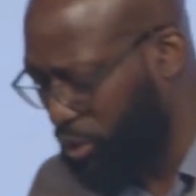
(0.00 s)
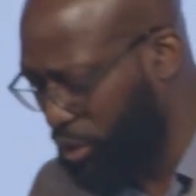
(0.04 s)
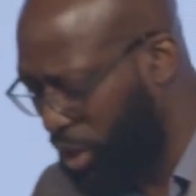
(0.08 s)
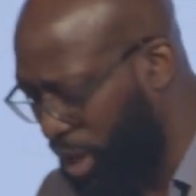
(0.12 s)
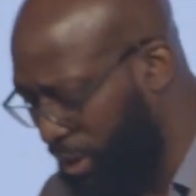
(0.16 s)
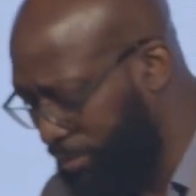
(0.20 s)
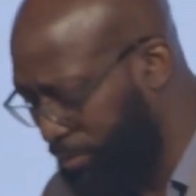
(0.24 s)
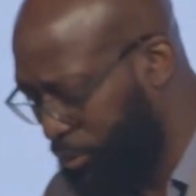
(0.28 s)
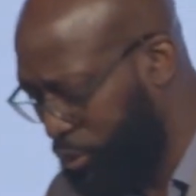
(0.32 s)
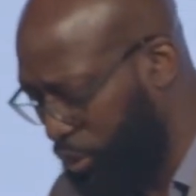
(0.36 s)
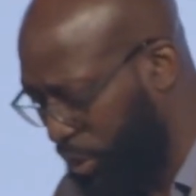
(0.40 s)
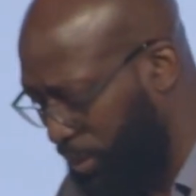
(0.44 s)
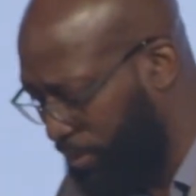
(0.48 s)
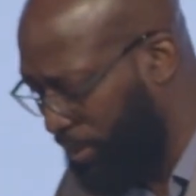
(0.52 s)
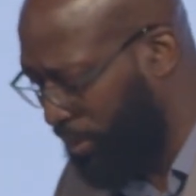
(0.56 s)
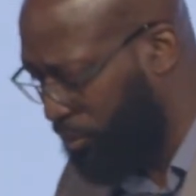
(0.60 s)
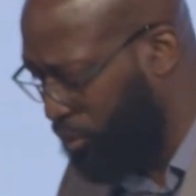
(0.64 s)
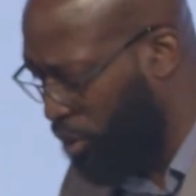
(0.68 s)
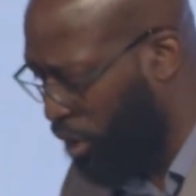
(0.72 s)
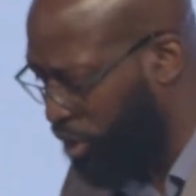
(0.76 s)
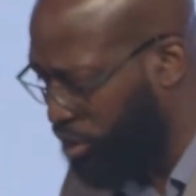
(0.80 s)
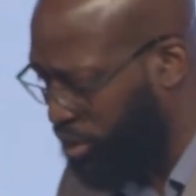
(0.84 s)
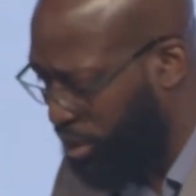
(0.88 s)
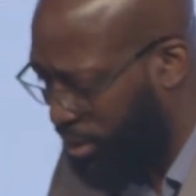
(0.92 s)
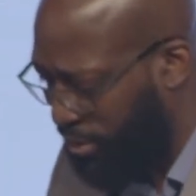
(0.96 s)
come to him and
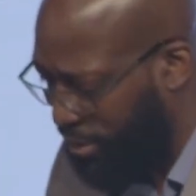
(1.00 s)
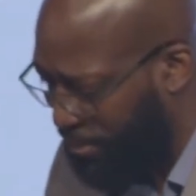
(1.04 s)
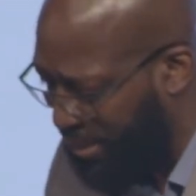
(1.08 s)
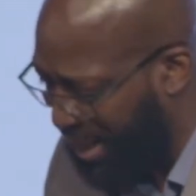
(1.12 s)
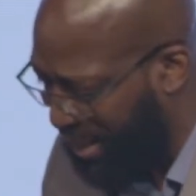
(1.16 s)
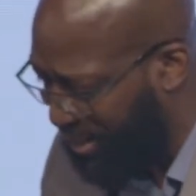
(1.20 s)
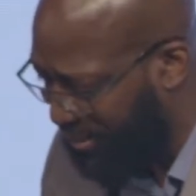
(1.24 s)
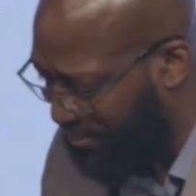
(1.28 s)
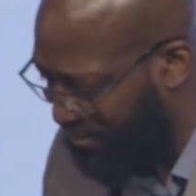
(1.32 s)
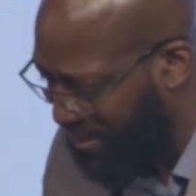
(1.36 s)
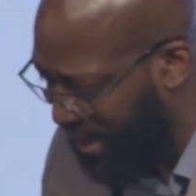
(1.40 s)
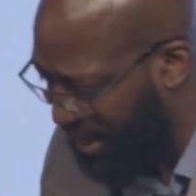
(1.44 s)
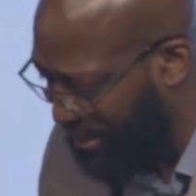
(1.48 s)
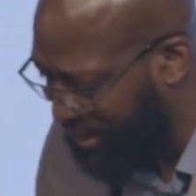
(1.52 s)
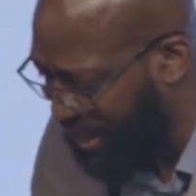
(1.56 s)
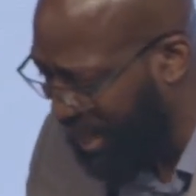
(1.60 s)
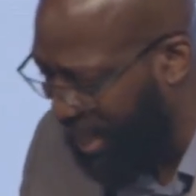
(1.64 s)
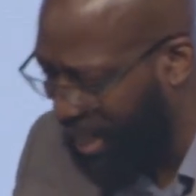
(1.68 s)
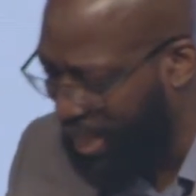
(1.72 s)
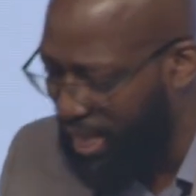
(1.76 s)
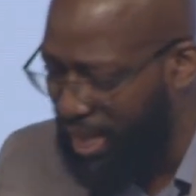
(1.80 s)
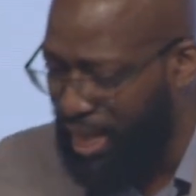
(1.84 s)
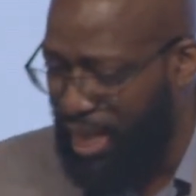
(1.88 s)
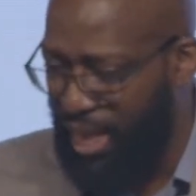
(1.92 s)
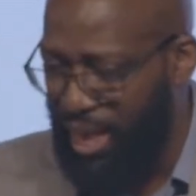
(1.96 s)
talk to him about the fact
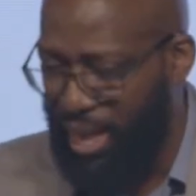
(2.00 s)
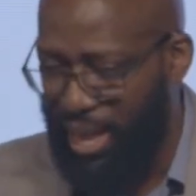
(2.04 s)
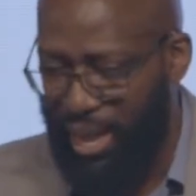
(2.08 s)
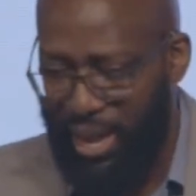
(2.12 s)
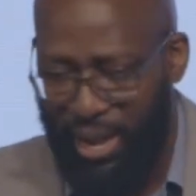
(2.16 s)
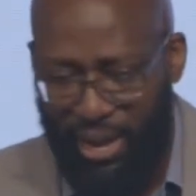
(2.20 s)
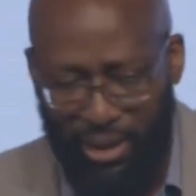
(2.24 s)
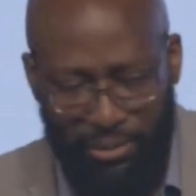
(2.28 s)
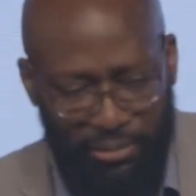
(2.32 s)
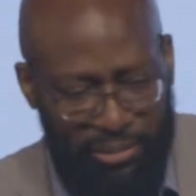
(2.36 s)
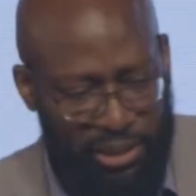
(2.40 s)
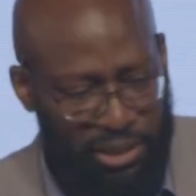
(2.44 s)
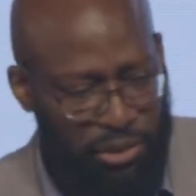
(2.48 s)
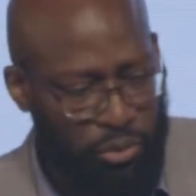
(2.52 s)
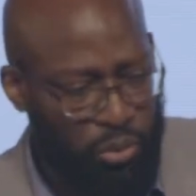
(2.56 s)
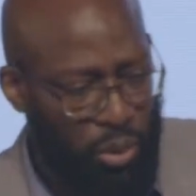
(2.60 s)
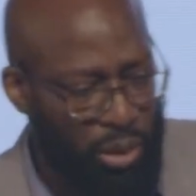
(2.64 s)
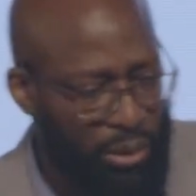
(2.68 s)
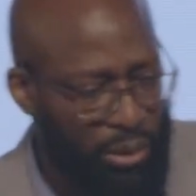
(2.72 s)
that this one